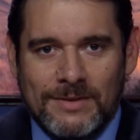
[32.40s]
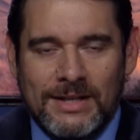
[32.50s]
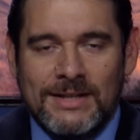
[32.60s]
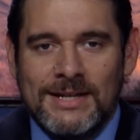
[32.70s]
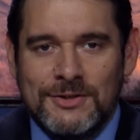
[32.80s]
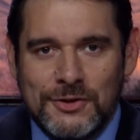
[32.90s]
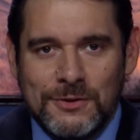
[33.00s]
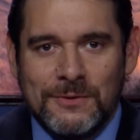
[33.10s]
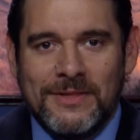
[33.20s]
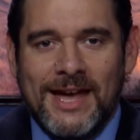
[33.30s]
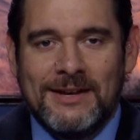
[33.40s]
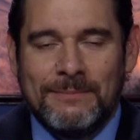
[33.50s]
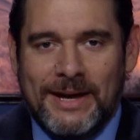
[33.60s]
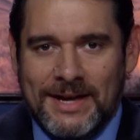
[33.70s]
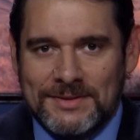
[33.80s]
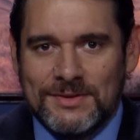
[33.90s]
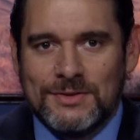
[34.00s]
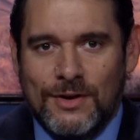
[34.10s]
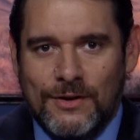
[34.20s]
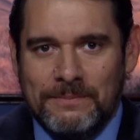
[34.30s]
an issue that impacts
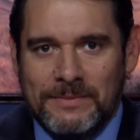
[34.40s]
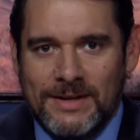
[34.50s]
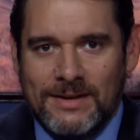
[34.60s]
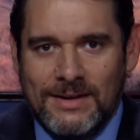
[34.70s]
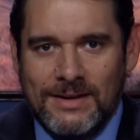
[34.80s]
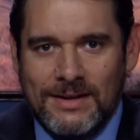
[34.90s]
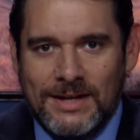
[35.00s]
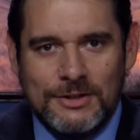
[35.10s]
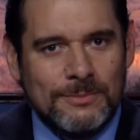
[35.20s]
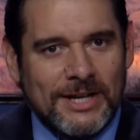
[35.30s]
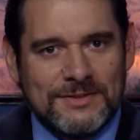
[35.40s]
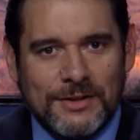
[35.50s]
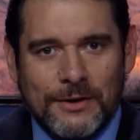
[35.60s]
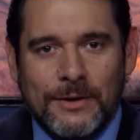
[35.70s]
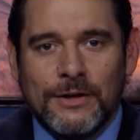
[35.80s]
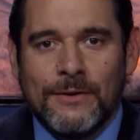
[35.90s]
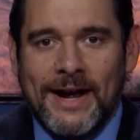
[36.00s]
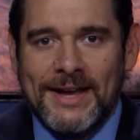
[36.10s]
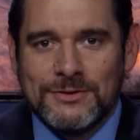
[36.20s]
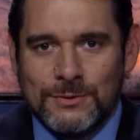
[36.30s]
us all. In New Mexico, a
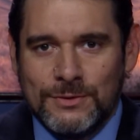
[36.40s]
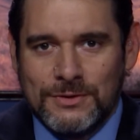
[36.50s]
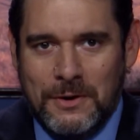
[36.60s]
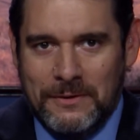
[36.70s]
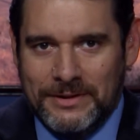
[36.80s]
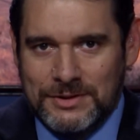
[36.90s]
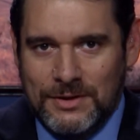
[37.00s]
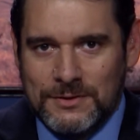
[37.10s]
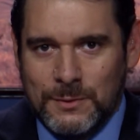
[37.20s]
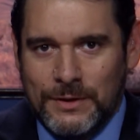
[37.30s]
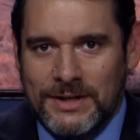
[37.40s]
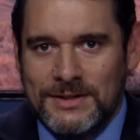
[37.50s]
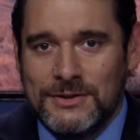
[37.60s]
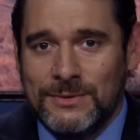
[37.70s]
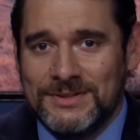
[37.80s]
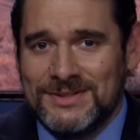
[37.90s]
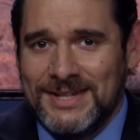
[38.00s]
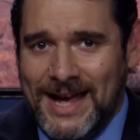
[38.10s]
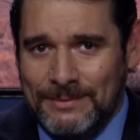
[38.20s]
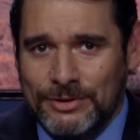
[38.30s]
grassroots coalition is working to
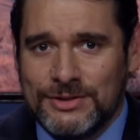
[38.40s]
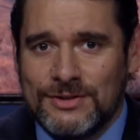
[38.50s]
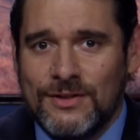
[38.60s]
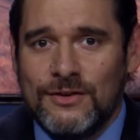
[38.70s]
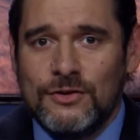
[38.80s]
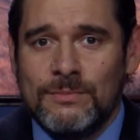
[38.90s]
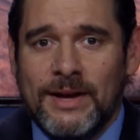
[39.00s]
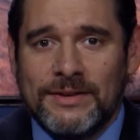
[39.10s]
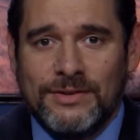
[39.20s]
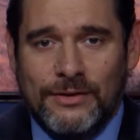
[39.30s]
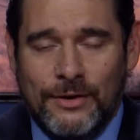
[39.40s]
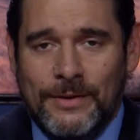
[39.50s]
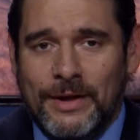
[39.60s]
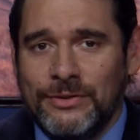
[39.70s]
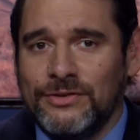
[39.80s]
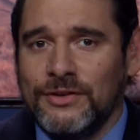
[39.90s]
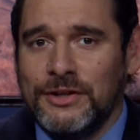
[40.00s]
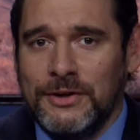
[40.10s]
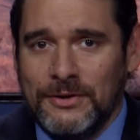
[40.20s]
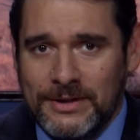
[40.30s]
establish the New Mexico Health
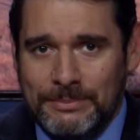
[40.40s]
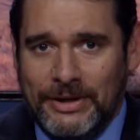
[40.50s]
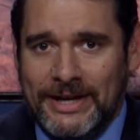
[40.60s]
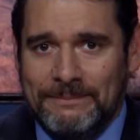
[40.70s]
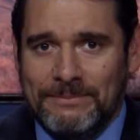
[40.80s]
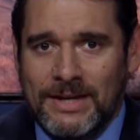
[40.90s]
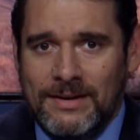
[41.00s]
Security Plan.